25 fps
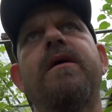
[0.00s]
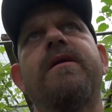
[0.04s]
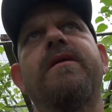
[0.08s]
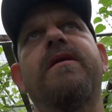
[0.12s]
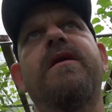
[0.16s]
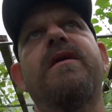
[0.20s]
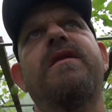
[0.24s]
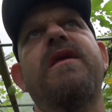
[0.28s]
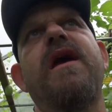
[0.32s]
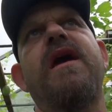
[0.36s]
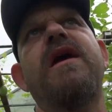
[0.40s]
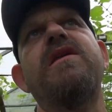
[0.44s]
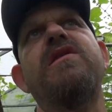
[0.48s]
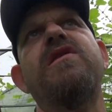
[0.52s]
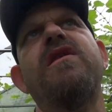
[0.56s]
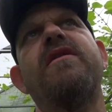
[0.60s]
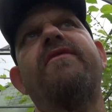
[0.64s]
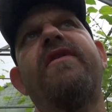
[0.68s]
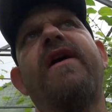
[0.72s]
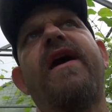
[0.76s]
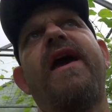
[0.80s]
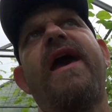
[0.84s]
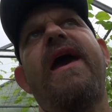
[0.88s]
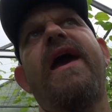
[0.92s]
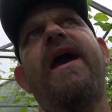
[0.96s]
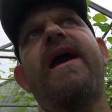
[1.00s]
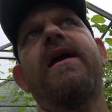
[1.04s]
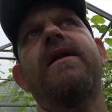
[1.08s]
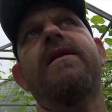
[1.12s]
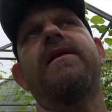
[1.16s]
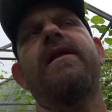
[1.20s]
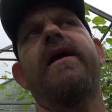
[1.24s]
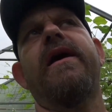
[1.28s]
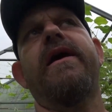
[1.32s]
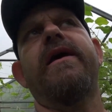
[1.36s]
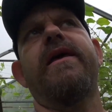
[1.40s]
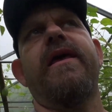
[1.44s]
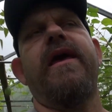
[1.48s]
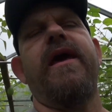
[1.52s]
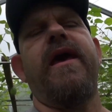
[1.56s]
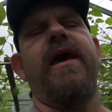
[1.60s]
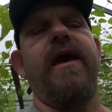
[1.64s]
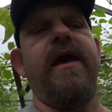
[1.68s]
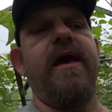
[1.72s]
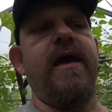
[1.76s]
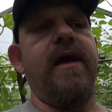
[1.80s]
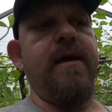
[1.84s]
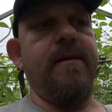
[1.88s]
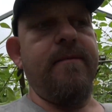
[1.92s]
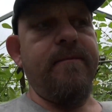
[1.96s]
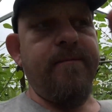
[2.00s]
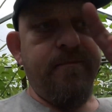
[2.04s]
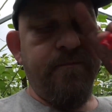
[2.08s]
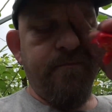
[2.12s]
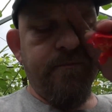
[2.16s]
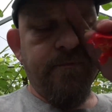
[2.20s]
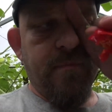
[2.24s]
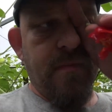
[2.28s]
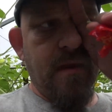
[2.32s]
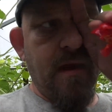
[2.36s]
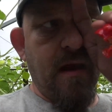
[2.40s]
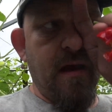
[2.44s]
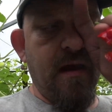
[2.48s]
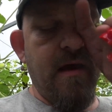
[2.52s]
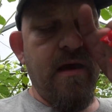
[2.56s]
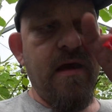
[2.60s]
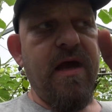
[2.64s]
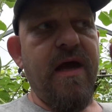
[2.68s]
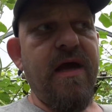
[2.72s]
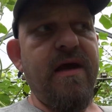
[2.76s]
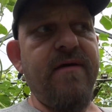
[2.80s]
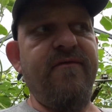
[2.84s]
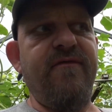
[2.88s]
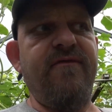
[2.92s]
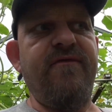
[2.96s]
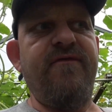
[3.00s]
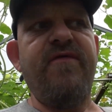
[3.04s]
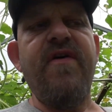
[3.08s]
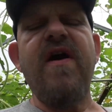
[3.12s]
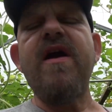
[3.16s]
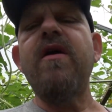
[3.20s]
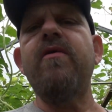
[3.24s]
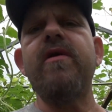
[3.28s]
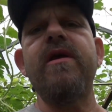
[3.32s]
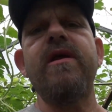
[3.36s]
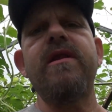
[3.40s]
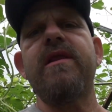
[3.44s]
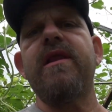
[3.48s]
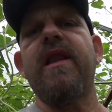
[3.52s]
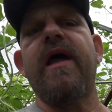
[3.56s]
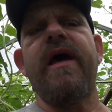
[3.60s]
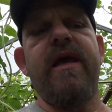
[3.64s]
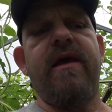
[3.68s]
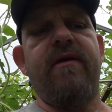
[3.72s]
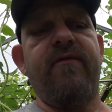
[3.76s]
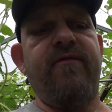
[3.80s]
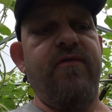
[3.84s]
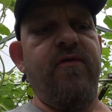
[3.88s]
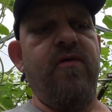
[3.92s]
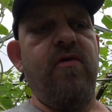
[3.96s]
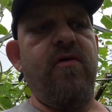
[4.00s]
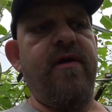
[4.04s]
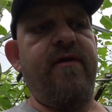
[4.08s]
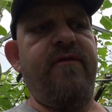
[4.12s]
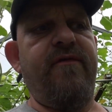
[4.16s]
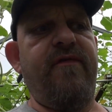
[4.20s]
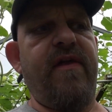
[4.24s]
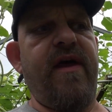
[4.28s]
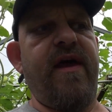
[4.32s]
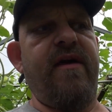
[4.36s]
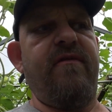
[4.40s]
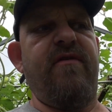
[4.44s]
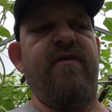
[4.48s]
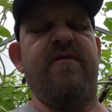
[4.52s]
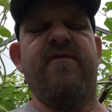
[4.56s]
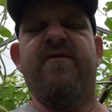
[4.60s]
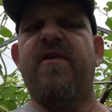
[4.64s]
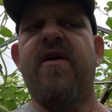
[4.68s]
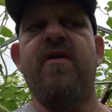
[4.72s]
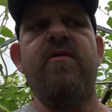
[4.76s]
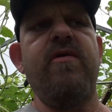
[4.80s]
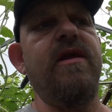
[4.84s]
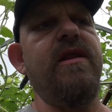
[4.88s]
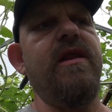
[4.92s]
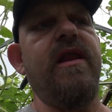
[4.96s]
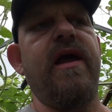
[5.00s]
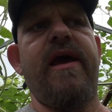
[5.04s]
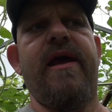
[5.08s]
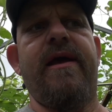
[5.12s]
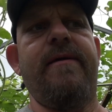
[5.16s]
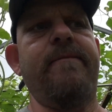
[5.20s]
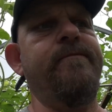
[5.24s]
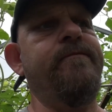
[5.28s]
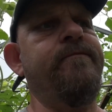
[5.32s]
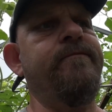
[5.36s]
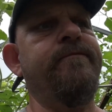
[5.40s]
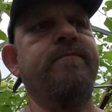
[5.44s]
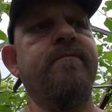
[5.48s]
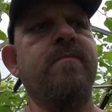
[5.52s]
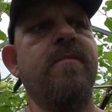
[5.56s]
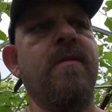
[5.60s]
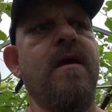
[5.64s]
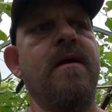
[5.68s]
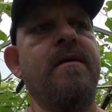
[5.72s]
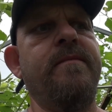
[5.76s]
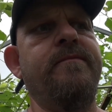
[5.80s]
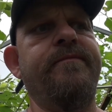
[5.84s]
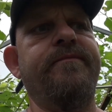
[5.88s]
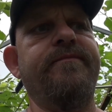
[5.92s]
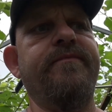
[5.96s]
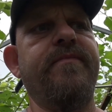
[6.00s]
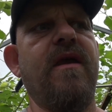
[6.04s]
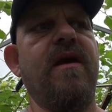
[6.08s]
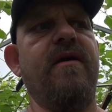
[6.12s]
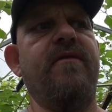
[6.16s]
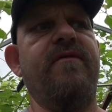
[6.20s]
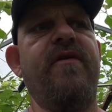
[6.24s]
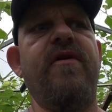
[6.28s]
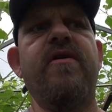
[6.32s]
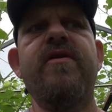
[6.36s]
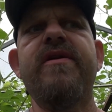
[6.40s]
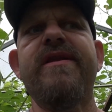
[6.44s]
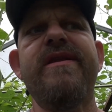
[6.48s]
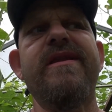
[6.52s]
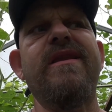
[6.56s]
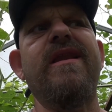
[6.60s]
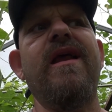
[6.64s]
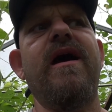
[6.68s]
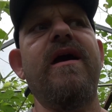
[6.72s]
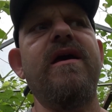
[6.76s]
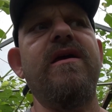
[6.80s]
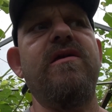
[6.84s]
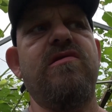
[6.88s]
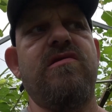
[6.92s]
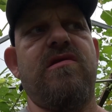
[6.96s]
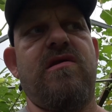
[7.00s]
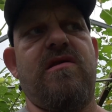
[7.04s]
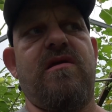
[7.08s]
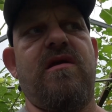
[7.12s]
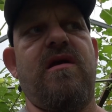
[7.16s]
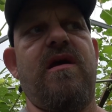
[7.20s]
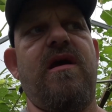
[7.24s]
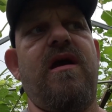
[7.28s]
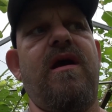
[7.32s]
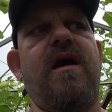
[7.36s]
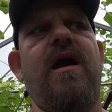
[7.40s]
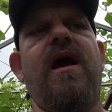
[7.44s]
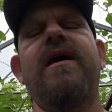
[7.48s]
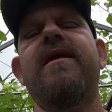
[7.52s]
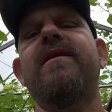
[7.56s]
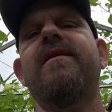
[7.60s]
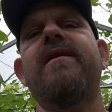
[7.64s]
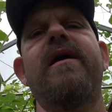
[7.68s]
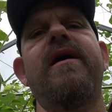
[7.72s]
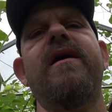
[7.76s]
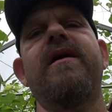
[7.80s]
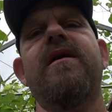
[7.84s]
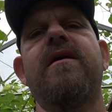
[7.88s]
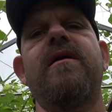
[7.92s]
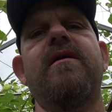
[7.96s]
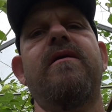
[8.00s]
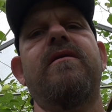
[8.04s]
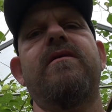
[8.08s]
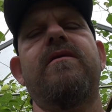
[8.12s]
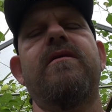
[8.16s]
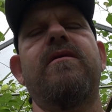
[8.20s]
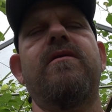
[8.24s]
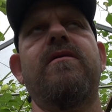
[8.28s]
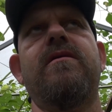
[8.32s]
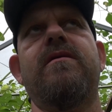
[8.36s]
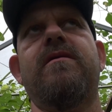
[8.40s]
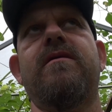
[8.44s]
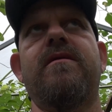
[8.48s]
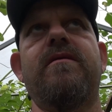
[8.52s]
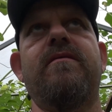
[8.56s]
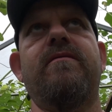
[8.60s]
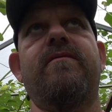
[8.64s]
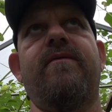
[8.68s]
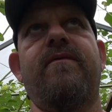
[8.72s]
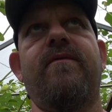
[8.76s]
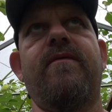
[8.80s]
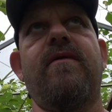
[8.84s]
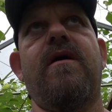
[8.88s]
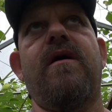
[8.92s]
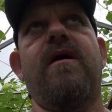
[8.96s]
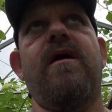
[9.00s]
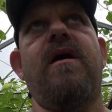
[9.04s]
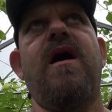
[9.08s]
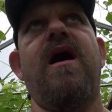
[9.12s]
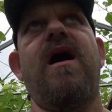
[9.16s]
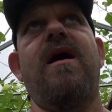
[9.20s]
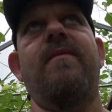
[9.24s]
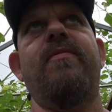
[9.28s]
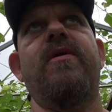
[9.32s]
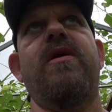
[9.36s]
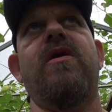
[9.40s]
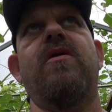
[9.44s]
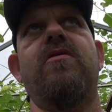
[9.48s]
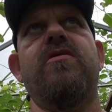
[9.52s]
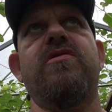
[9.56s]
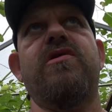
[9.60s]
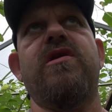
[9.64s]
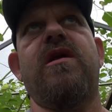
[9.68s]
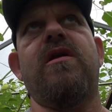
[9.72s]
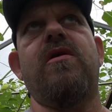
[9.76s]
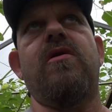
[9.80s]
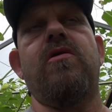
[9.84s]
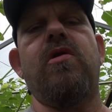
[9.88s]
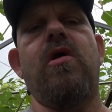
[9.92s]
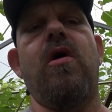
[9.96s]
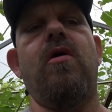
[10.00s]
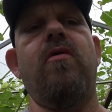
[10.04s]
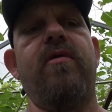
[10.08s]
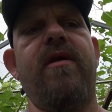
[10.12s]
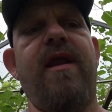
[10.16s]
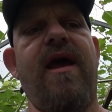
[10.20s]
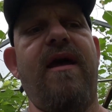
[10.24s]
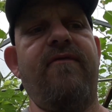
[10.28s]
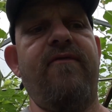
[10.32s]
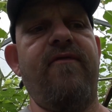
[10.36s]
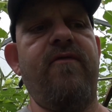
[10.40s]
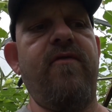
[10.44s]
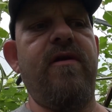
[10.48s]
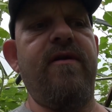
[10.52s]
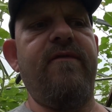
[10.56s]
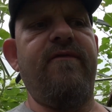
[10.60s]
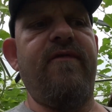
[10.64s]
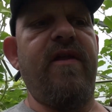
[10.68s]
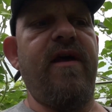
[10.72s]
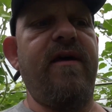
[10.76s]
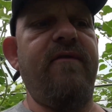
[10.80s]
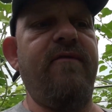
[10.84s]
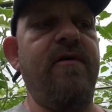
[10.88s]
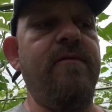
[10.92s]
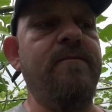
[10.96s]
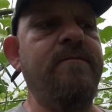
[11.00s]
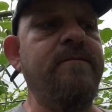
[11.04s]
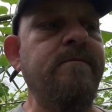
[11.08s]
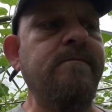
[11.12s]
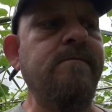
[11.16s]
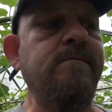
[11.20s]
The taste of it had like a very light fruity flavor, very light. Very nice. I, I like uh, habaneros that are low in that fruity flavor.